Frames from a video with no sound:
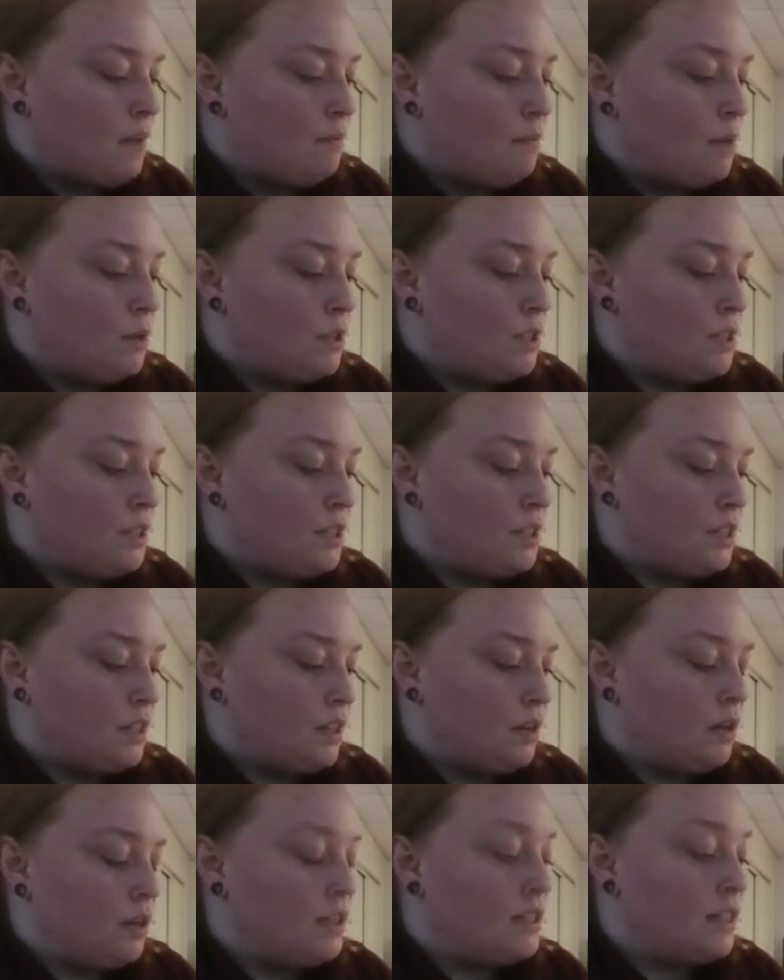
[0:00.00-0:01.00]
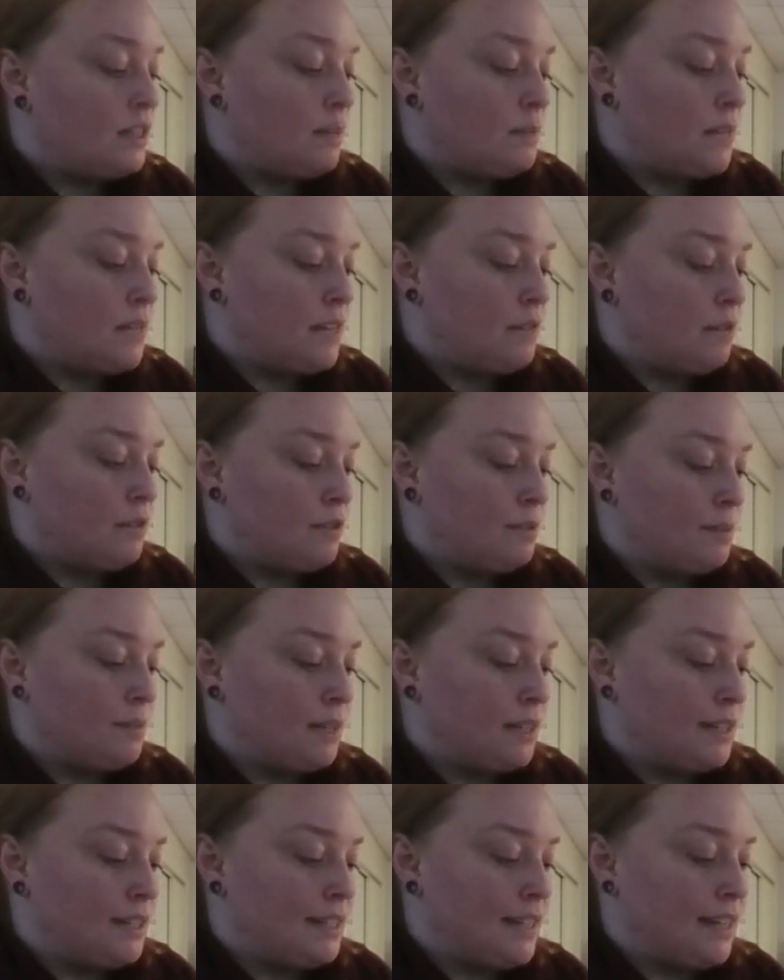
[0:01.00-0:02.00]
Most or some take
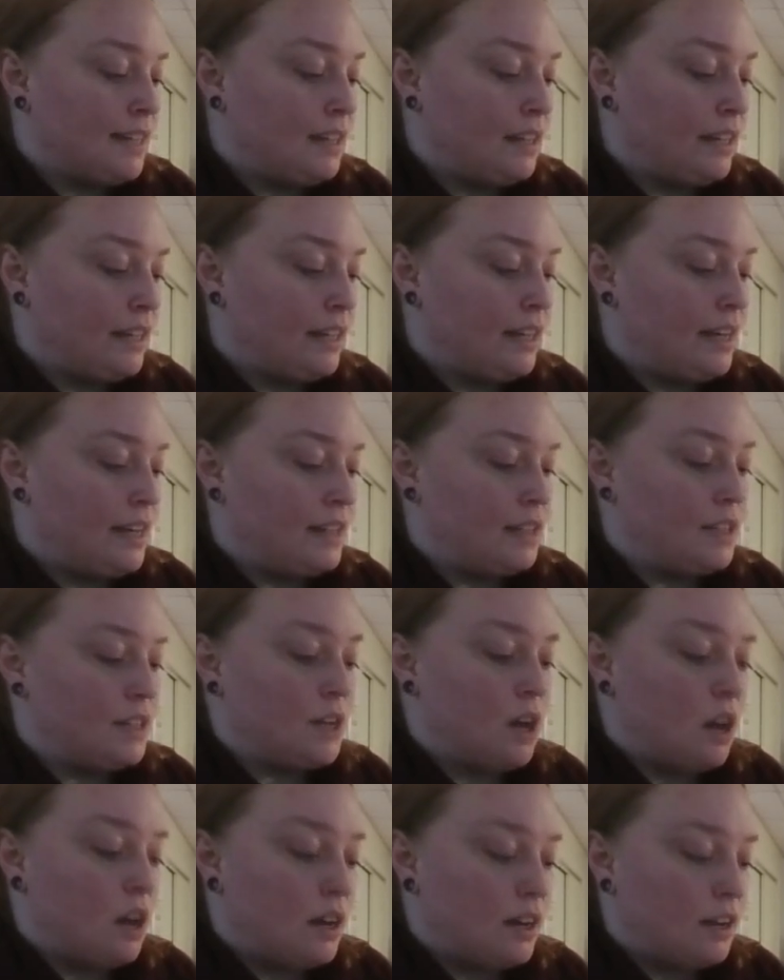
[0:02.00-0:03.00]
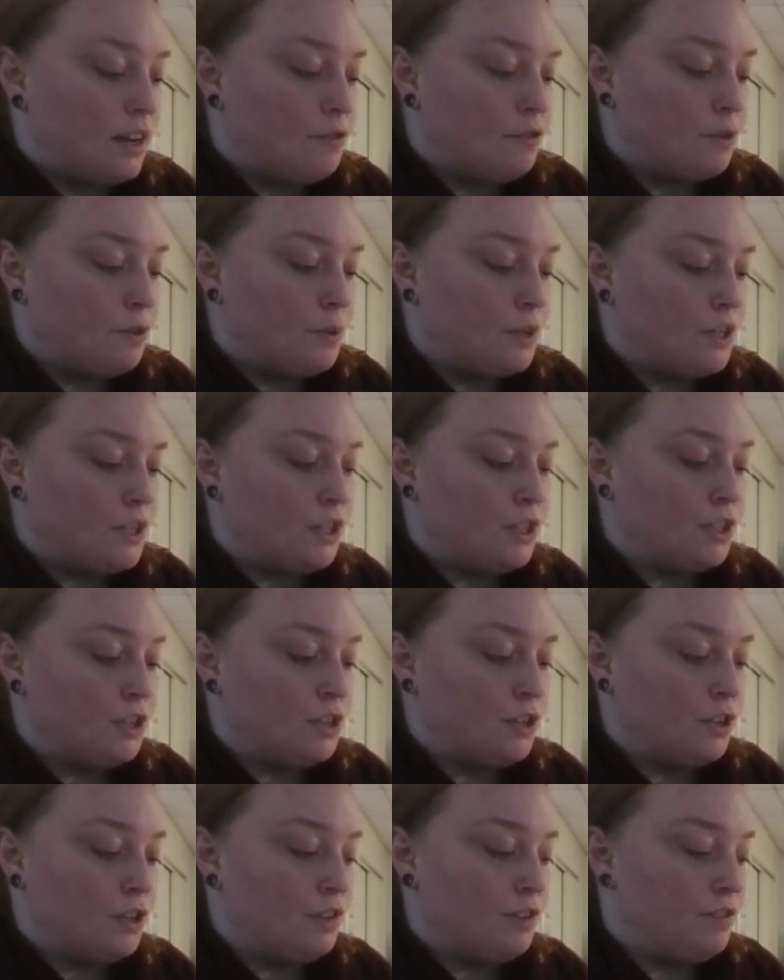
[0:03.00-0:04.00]
rosemary daily as a tonic, for which is
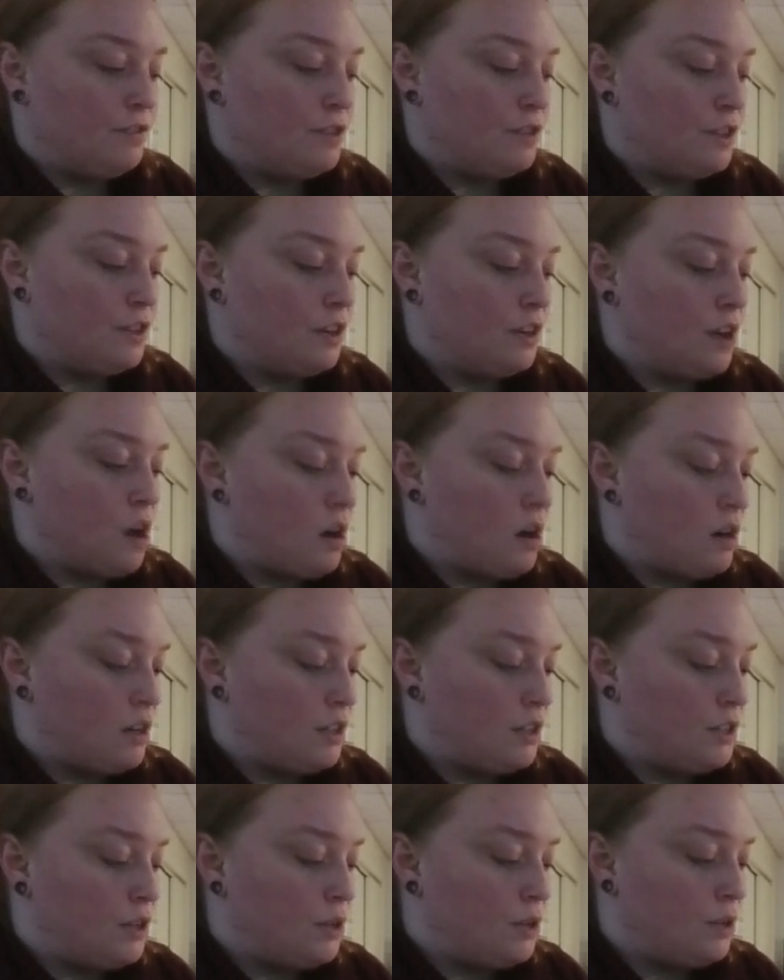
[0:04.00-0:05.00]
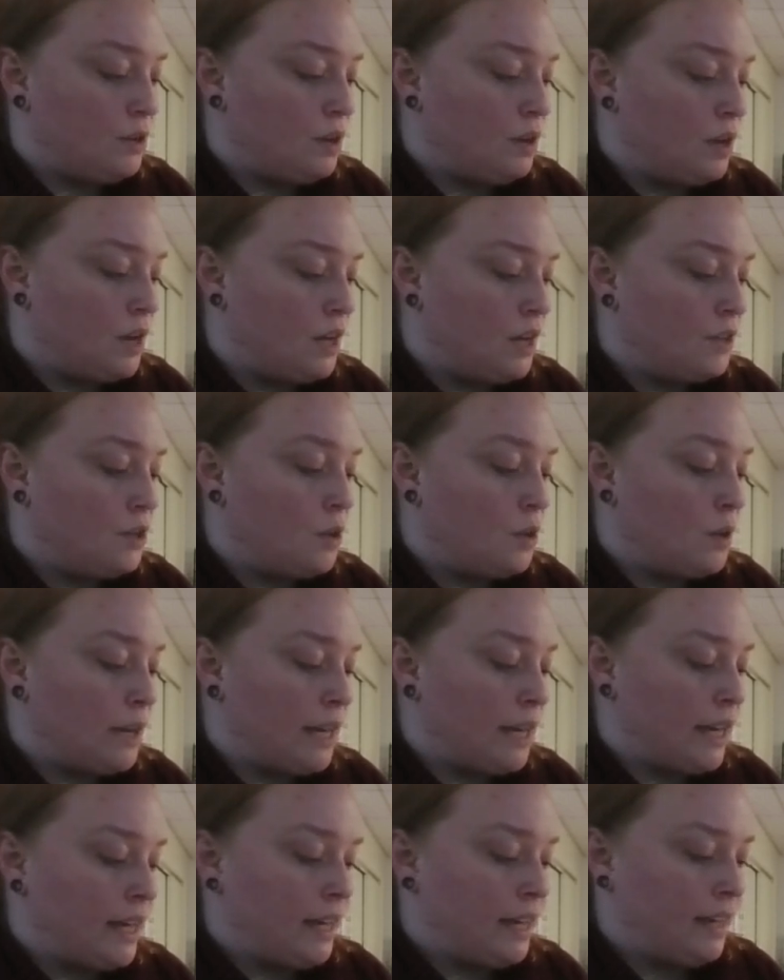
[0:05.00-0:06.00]
good for the heart,
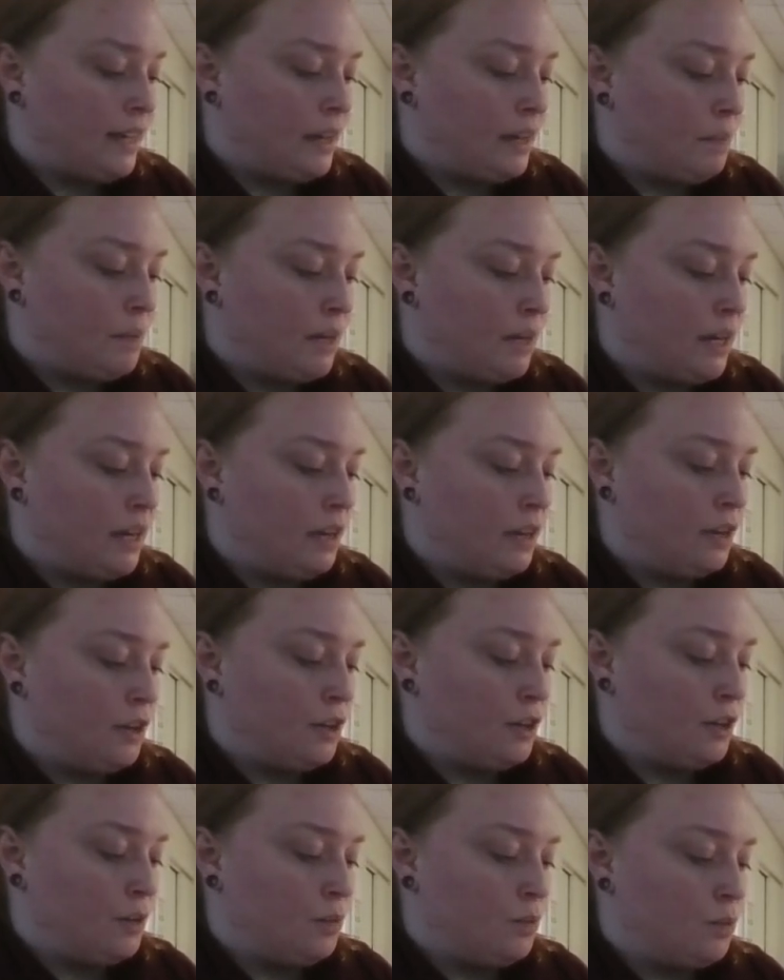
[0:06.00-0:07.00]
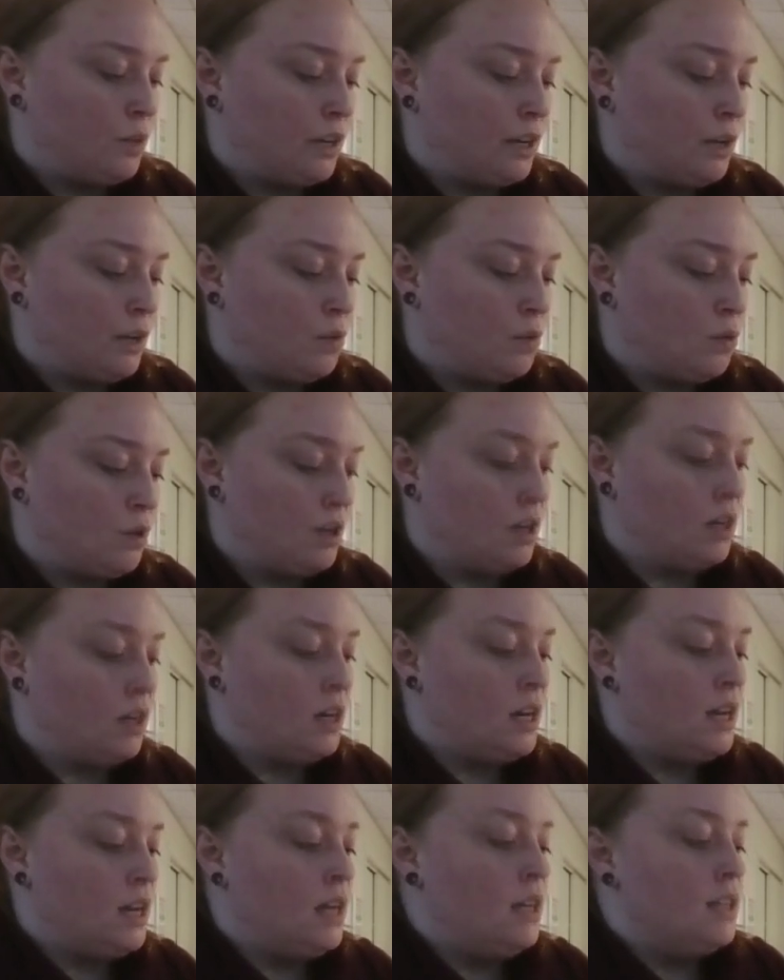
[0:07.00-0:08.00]
toning it and keeping it in a good working order.
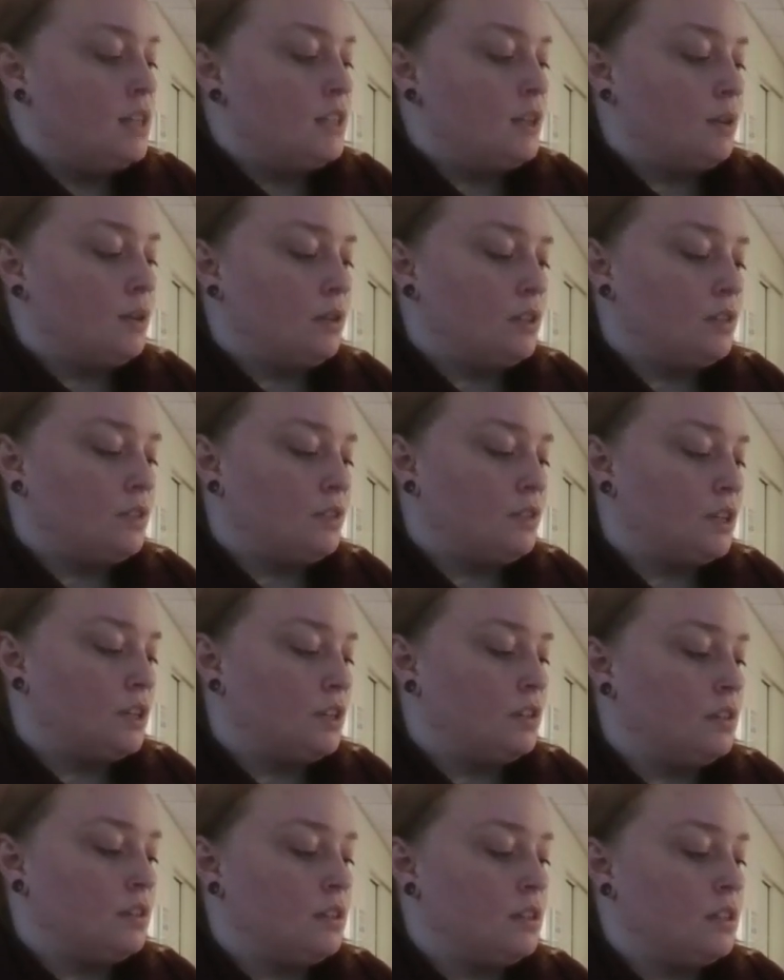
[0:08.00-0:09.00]
So it's for